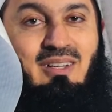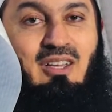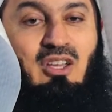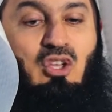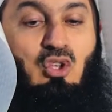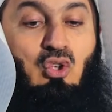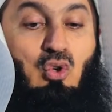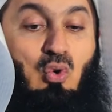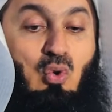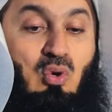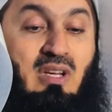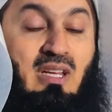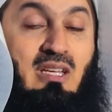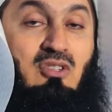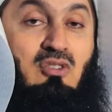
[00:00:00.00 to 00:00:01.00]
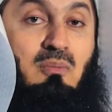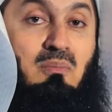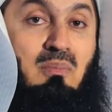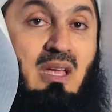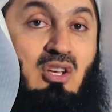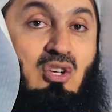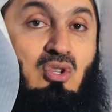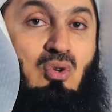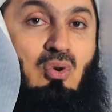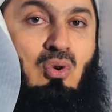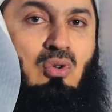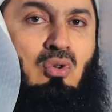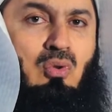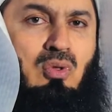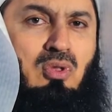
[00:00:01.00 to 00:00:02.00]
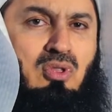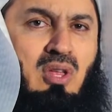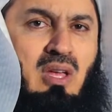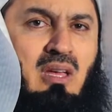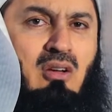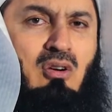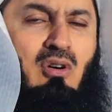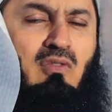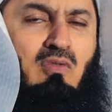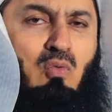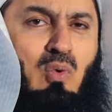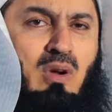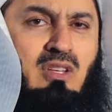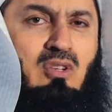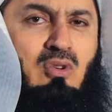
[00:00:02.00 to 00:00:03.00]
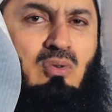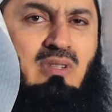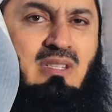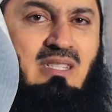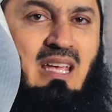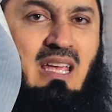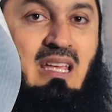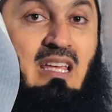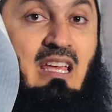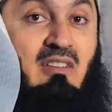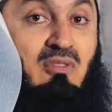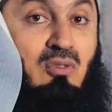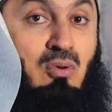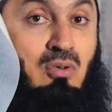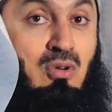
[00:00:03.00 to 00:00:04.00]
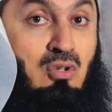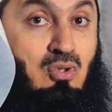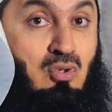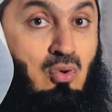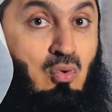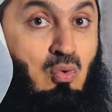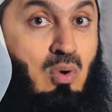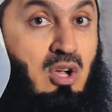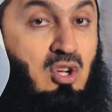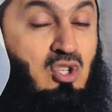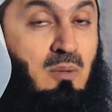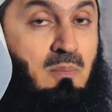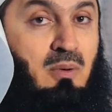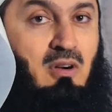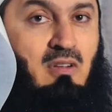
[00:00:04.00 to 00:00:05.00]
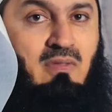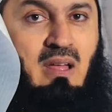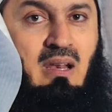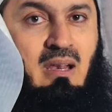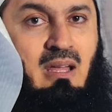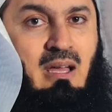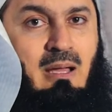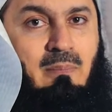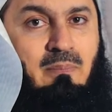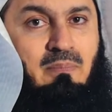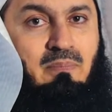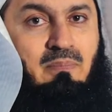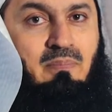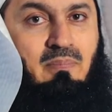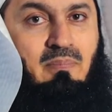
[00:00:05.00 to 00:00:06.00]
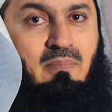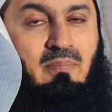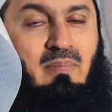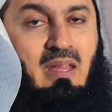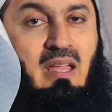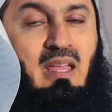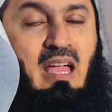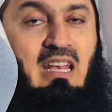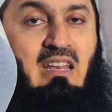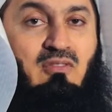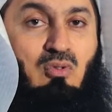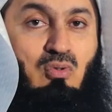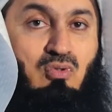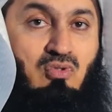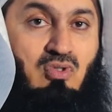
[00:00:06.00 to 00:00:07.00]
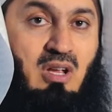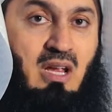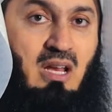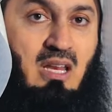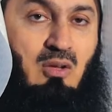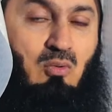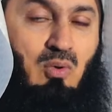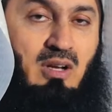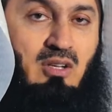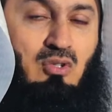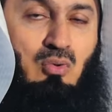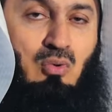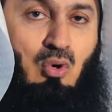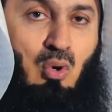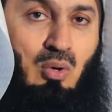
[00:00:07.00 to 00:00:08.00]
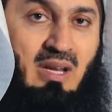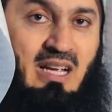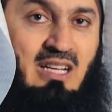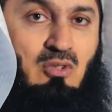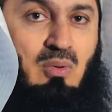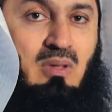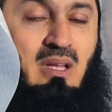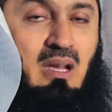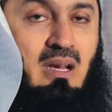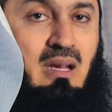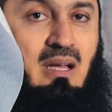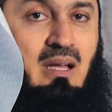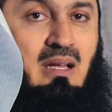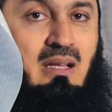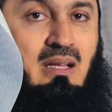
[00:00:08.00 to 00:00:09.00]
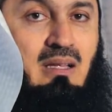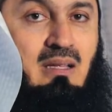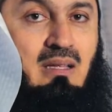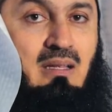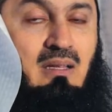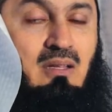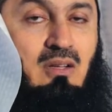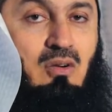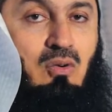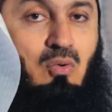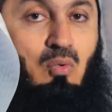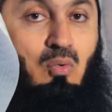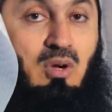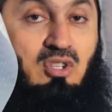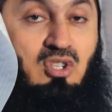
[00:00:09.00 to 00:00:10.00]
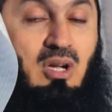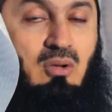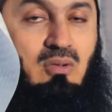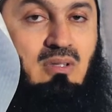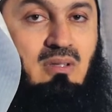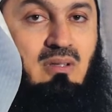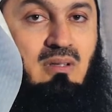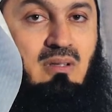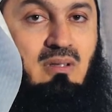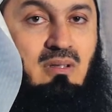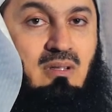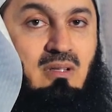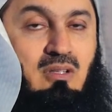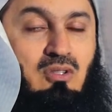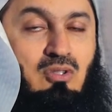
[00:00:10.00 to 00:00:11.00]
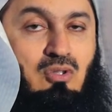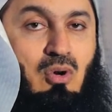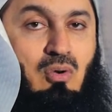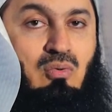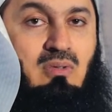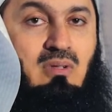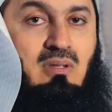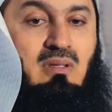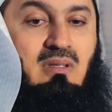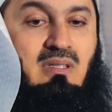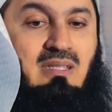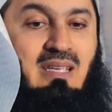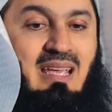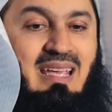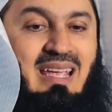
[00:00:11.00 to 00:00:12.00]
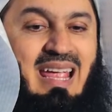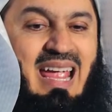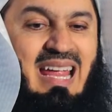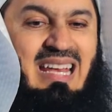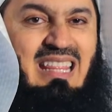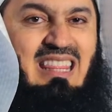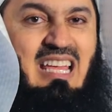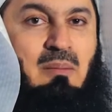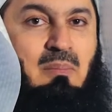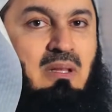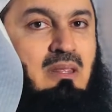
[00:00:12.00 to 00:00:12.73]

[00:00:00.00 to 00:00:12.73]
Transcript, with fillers: you need to make sure you think of what you're saying if you're a true worshiper of Allah. And if you really want to connect with Allah, watch out. Don't say anything but